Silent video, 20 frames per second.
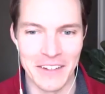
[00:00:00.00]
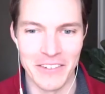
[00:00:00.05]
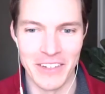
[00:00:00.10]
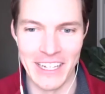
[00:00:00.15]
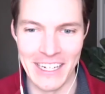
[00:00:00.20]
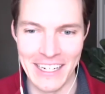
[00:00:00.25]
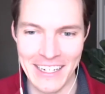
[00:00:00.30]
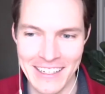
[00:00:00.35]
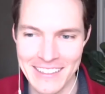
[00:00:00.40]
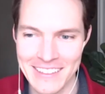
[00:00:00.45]

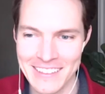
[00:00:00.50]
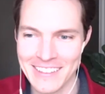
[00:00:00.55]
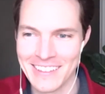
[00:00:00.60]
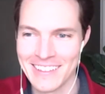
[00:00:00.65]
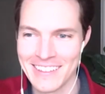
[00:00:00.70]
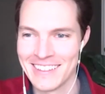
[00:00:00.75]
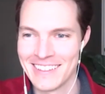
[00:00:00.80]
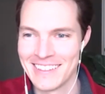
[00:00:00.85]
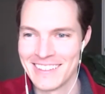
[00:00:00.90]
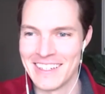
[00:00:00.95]
it.
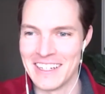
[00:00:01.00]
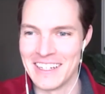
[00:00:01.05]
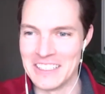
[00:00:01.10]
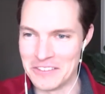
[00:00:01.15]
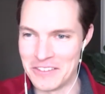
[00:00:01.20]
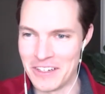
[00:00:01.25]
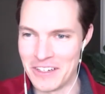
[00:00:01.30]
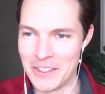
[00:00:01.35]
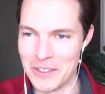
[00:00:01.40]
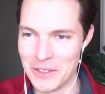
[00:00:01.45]
I love
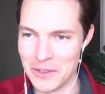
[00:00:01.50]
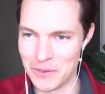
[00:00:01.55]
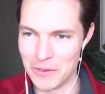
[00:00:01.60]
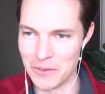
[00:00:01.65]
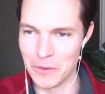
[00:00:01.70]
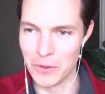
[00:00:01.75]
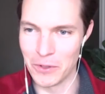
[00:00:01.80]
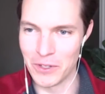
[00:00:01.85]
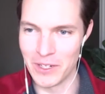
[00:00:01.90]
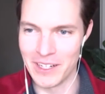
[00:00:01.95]
how you
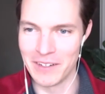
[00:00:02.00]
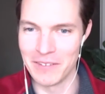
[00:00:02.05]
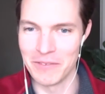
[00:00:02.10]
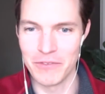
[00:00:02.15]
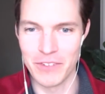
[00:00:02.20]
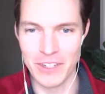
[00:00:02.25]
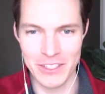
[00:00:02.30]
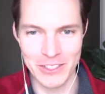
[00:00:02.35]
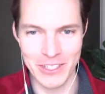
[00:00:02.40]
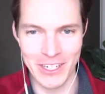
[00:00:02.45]
threw in
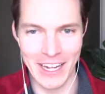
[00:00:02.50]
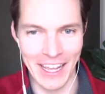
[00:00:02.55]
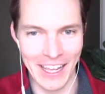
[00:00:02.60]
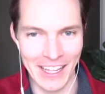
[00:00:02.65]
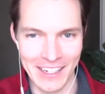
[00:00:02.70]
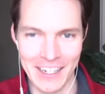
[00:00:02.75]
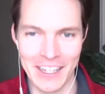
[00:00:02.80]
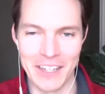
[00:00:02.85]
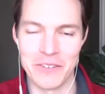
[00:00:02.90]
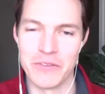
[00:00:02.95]
fiction
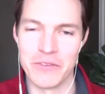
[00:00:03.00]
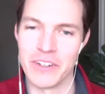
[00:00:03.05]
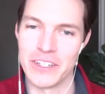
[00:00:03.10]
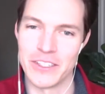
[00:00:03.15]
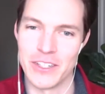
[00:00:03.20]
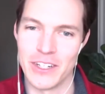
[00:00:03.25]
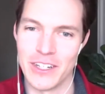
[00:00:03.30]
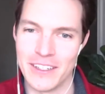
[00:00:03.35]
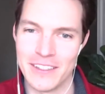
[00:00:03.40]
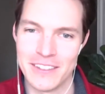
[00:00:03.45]
and nonfiction.